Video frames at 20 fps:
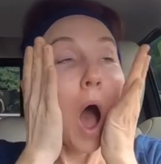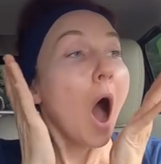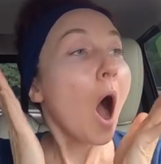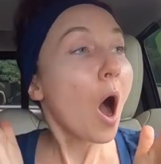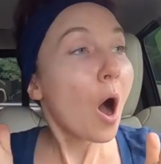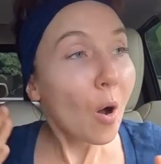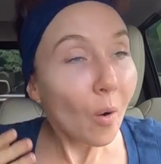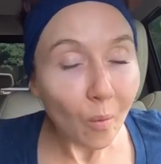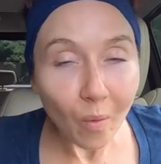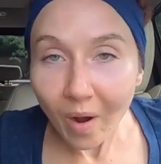
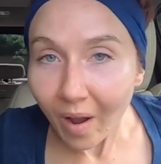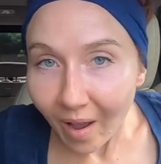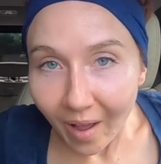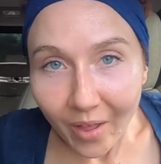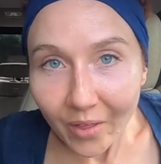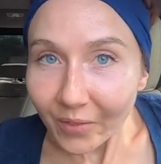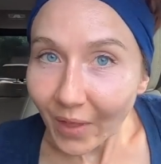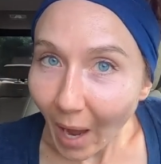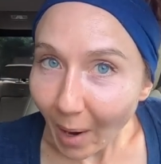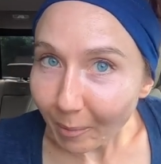Oh,
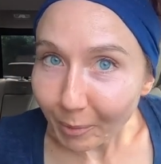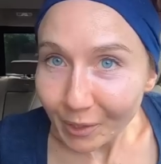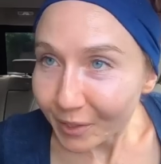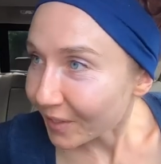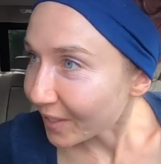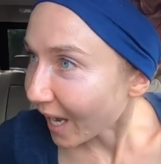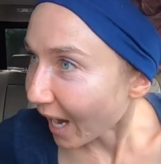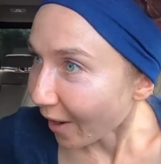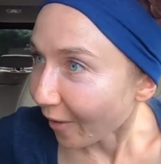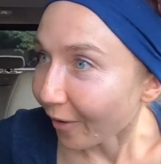that was
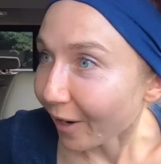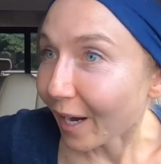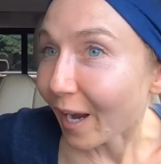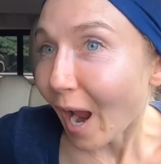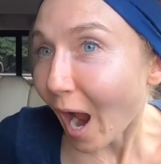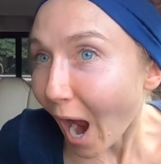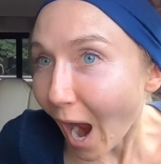scary.